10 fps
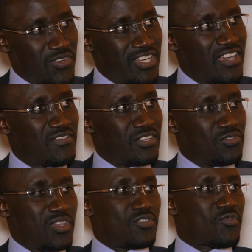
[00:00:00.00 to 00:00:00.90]
your own level,
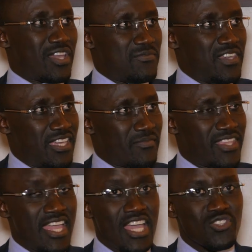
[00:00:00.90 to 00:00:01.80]
doing the right thing.
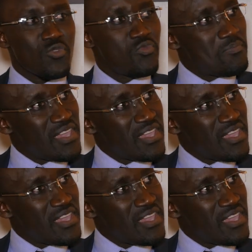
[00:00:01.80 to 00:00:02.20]
So we